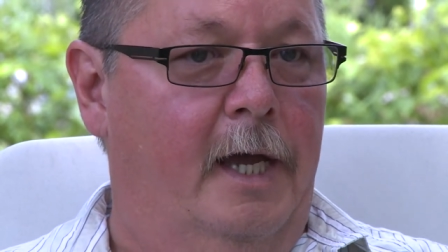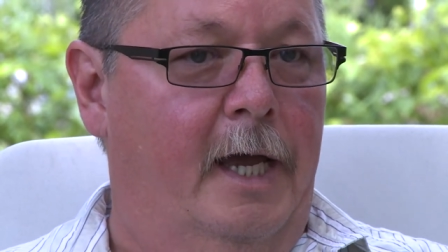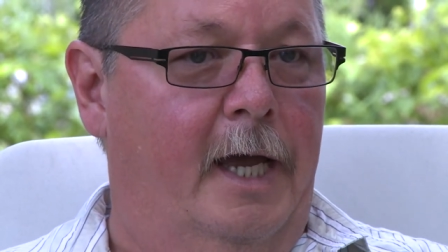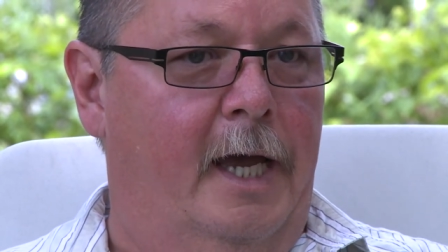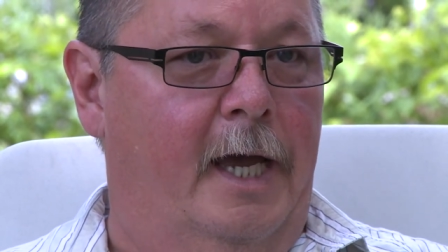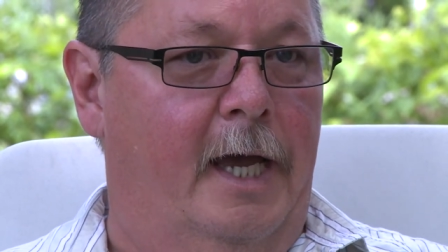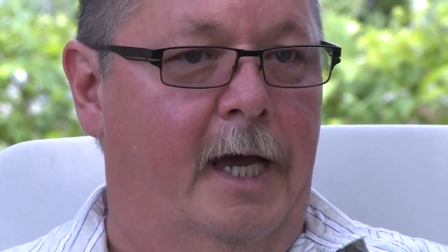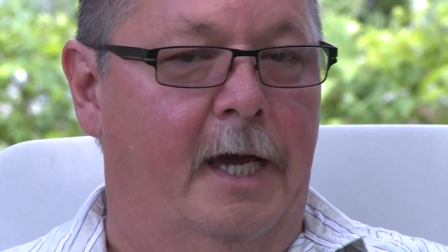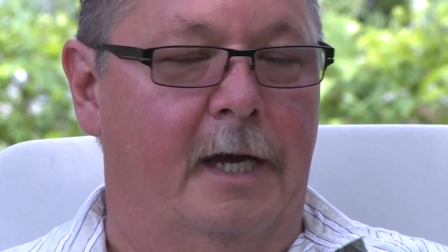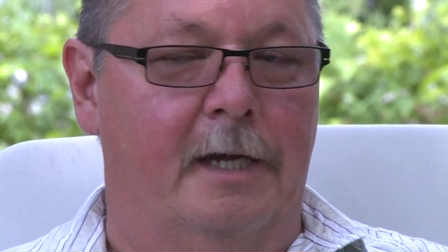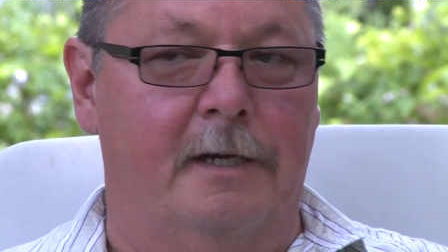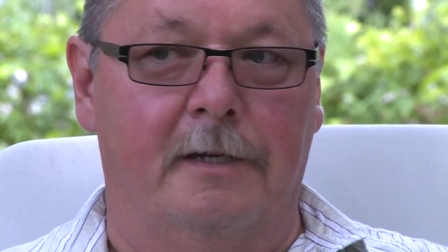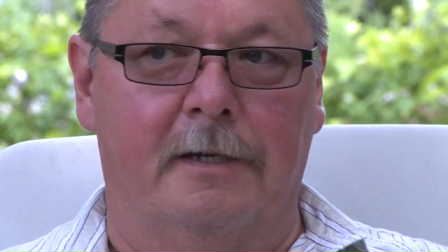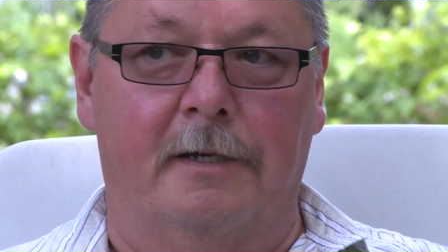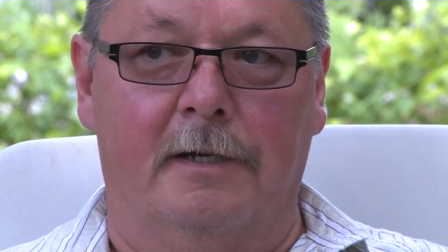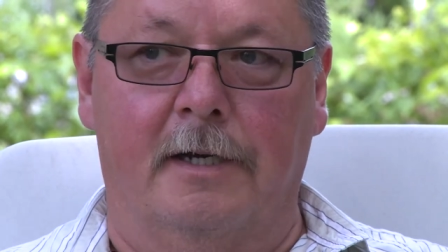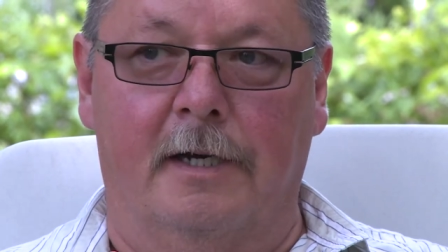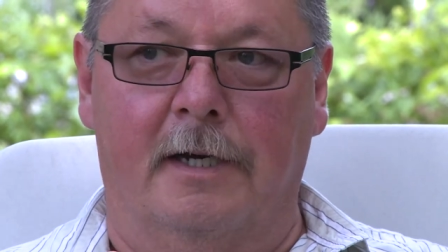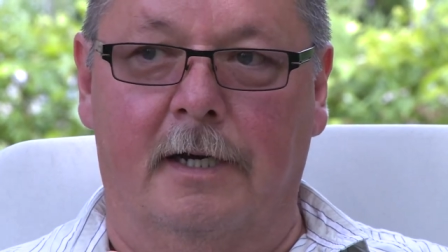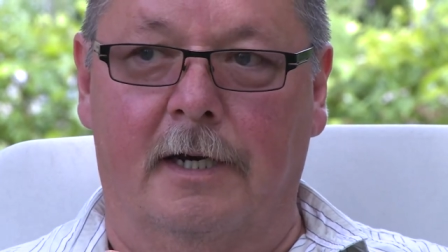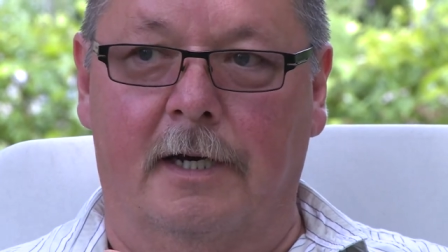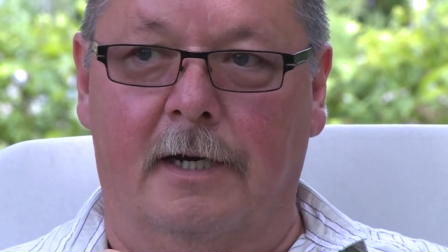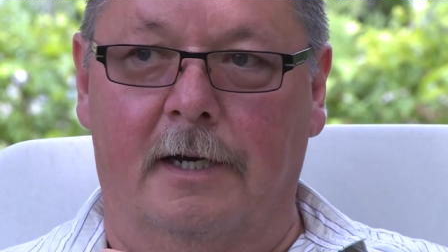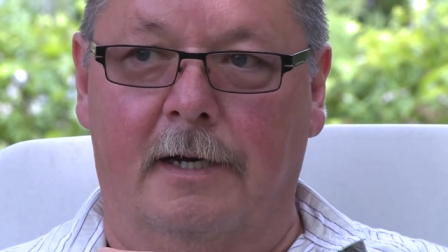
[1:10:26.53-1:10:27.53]
and
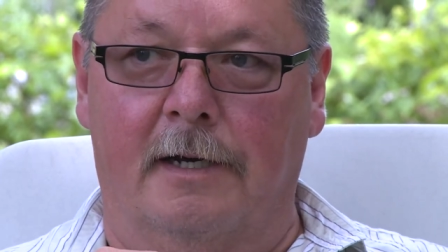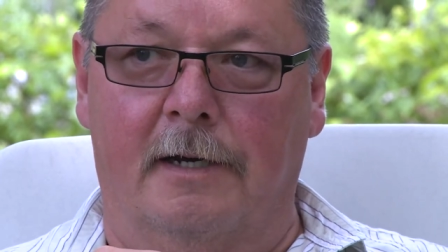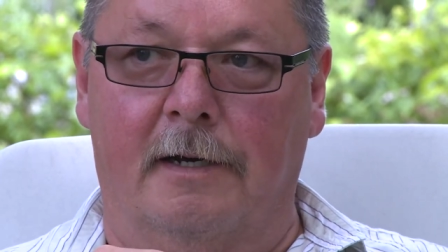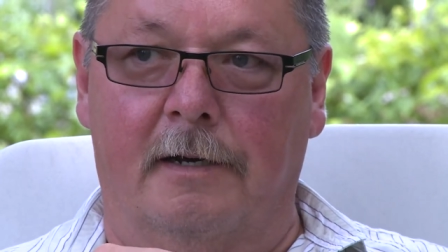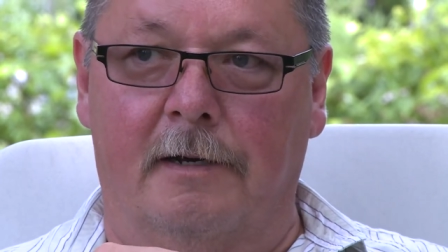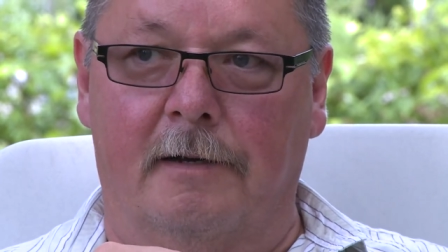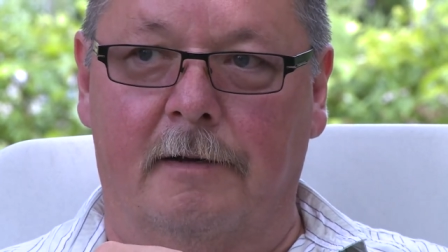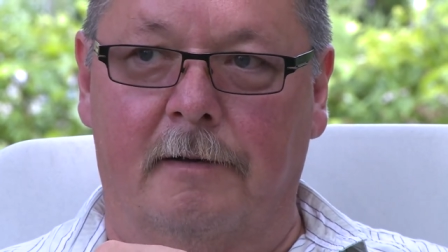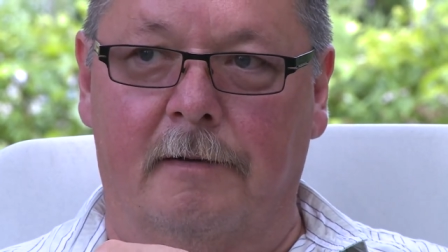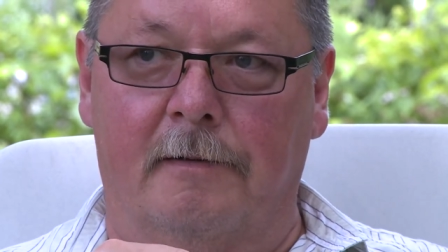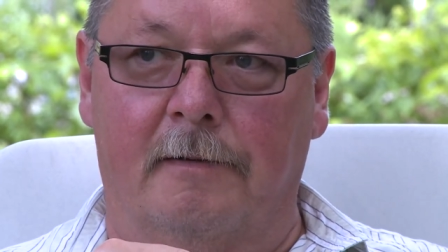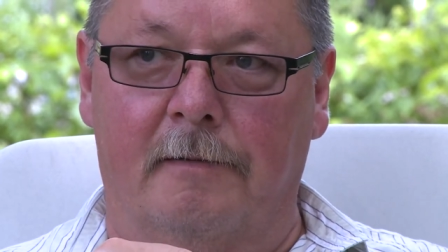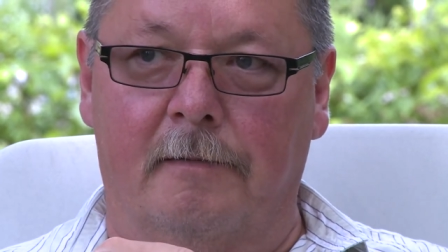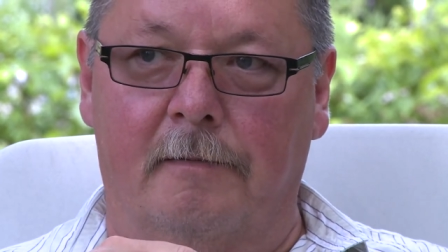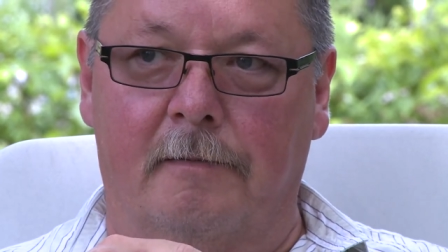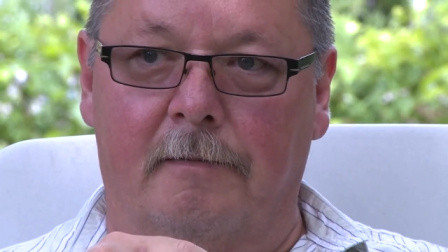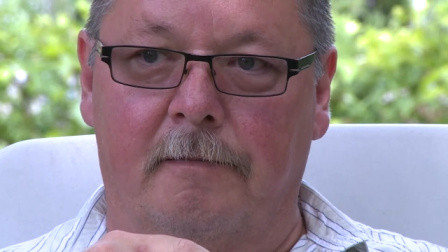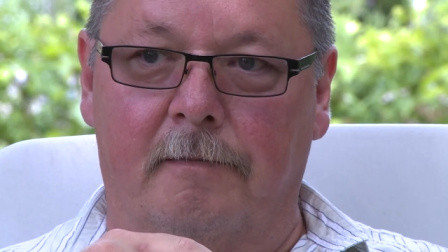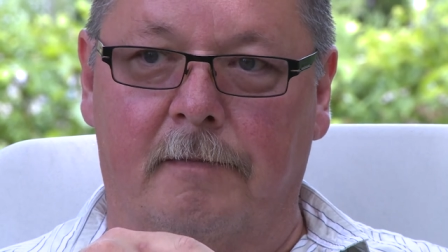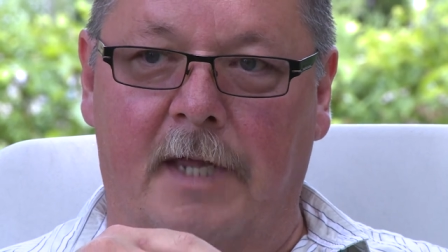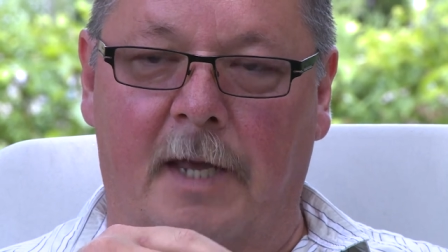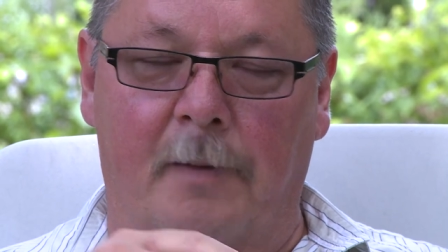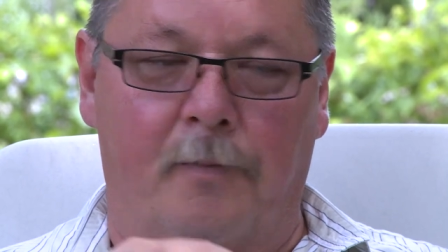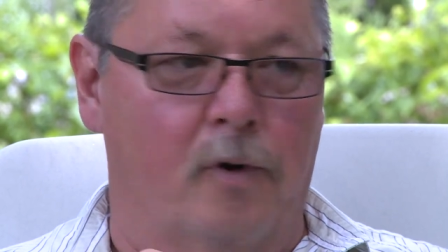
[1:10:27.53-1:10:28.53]
uh,
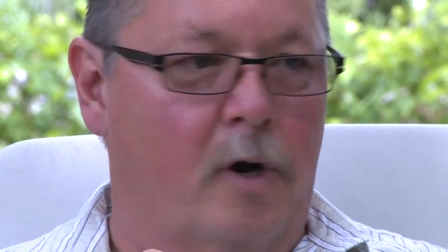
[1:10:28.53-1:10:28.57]
they